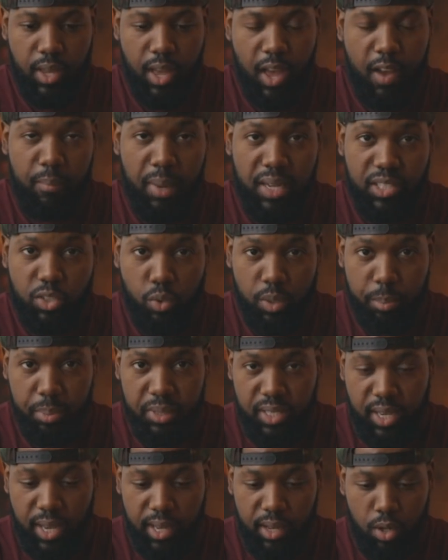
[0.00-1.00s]
have my sweet
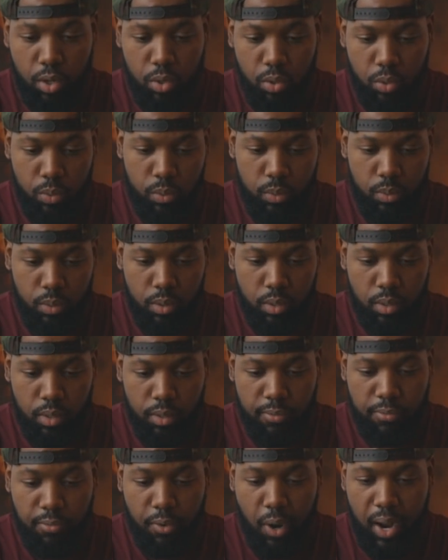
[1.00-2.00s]
potato
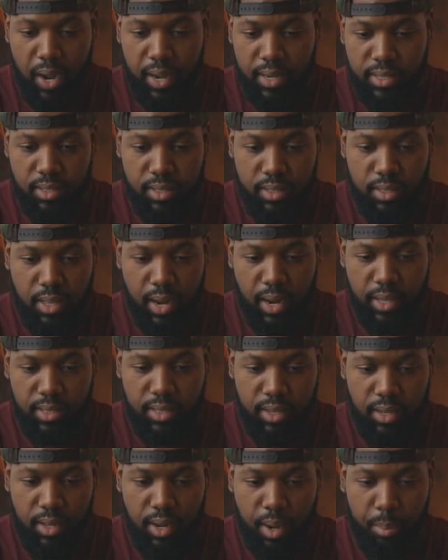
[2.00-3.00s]
fries that I
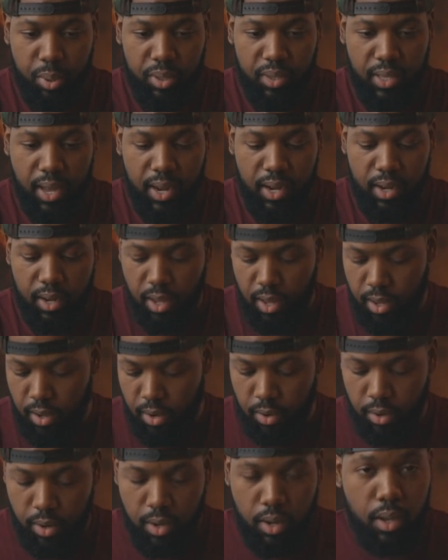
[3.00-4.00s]
did, I put that in
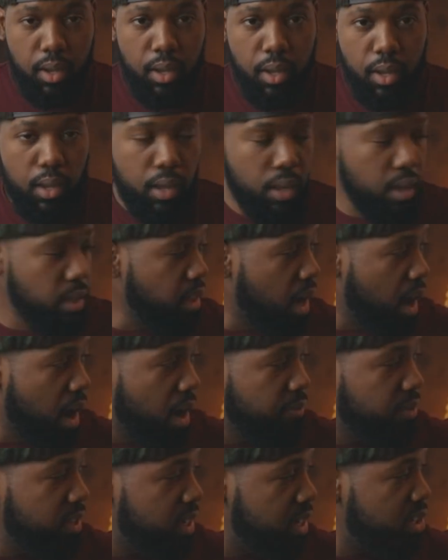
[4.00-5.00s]
here. The
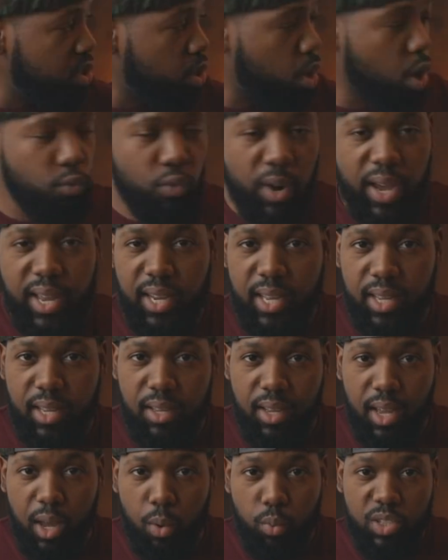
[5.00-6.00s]
oven is all ready.
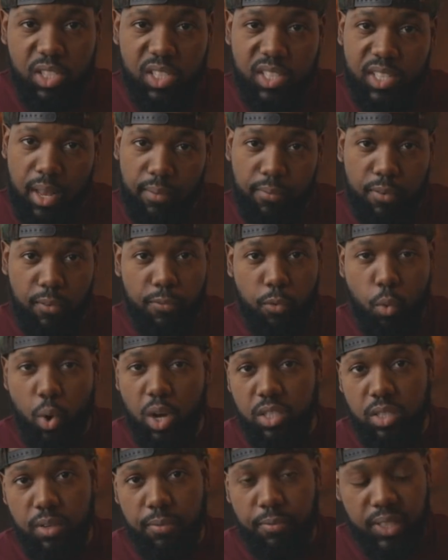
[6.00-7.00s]
It was set for
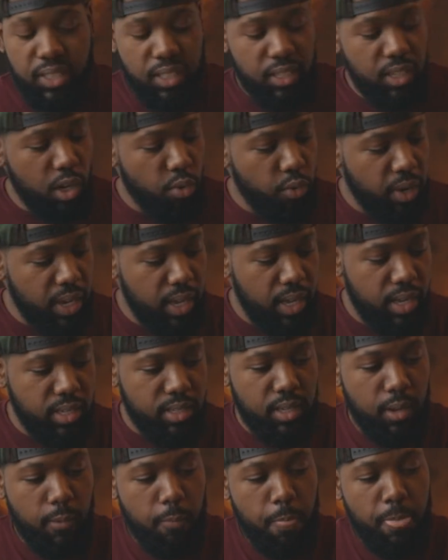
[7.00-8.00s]
450
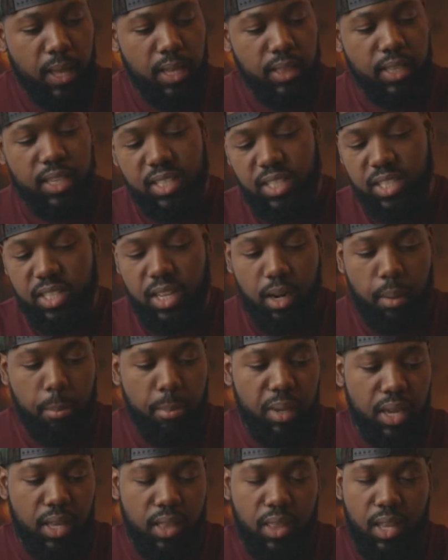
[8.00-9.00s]
degrees. This is gonna
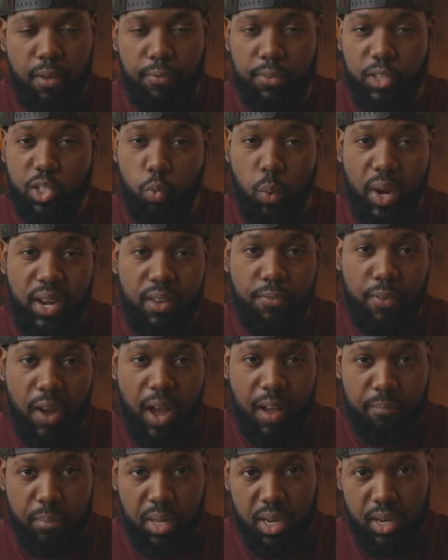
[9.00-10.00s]
be in there for
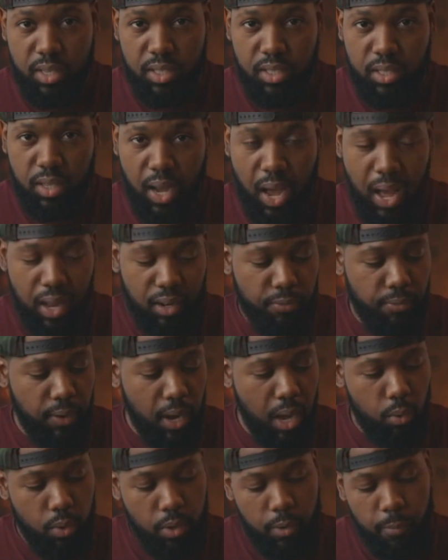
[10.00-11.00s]
25 minutes, the
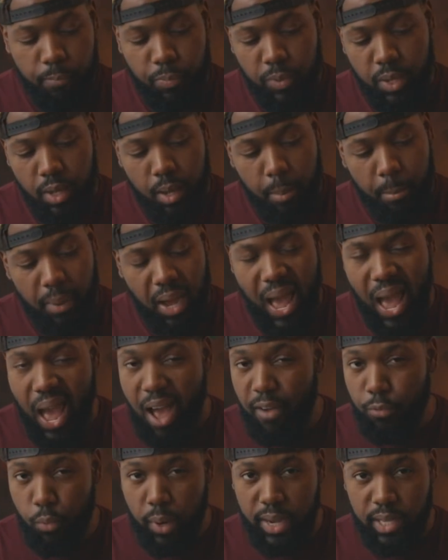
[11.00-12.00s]
cauliflower, but
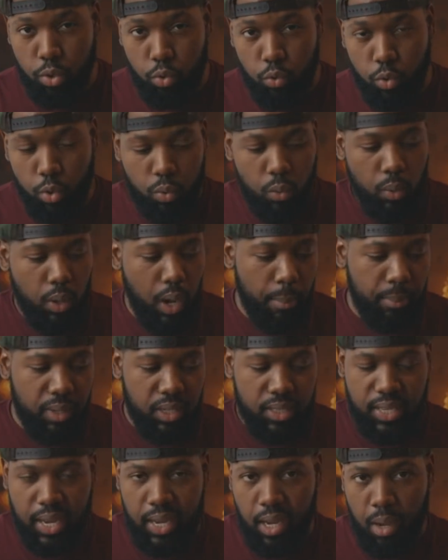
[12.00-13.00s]
halfway through, I'm
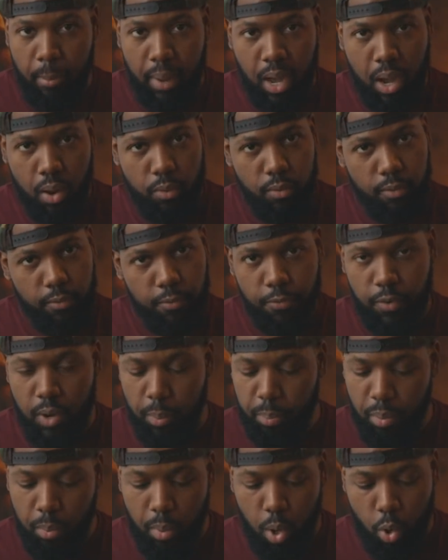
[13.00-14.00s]
gonna take them out,
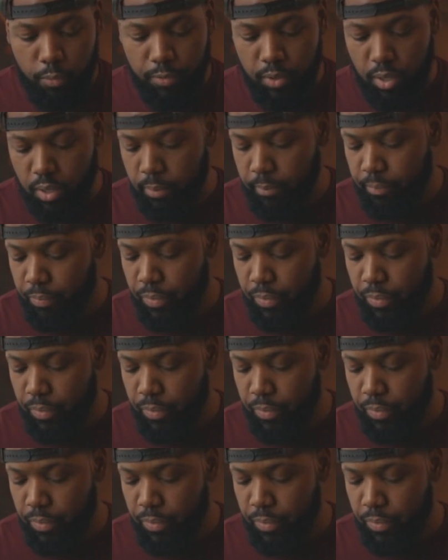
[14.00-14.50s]
flip them over.